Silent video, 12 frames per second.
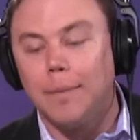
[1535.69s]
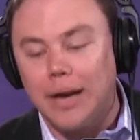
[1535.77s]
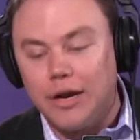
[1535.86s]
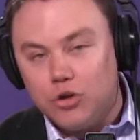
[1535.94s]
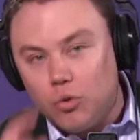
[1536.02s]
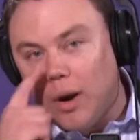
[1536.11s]
But
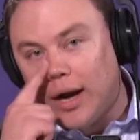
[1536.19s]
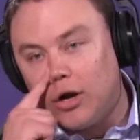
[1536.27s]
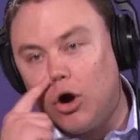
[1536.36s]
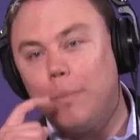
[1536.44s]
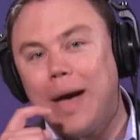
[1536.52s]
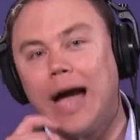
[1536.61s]
I do want to
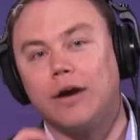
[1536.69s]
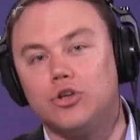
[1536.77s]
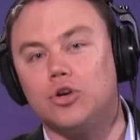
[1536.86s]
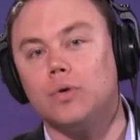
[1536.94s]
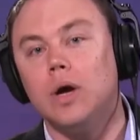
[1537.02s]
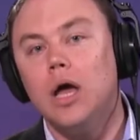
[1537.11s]
go back
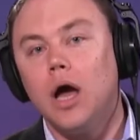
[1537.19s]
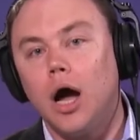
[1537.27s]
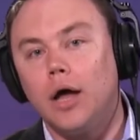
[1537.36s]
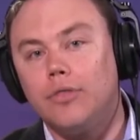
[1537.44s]
to uh,